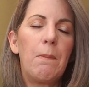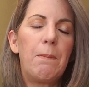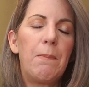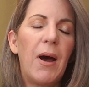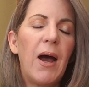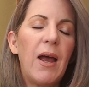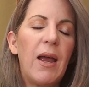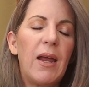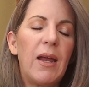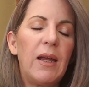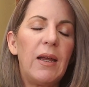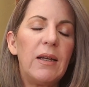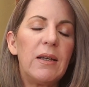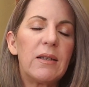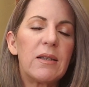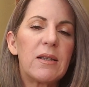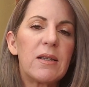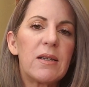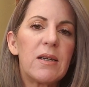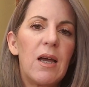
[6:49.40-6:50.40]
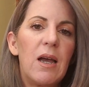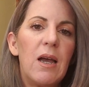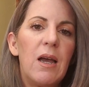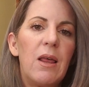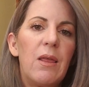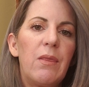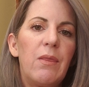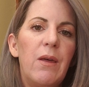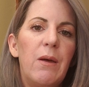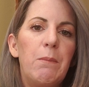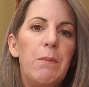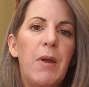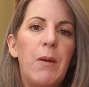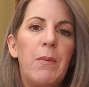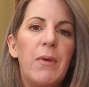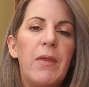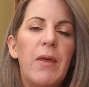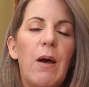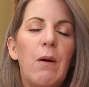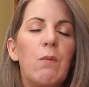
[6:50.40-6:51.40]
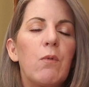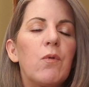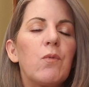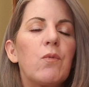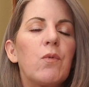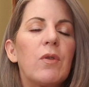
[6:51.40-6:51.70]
bite, then maybe that would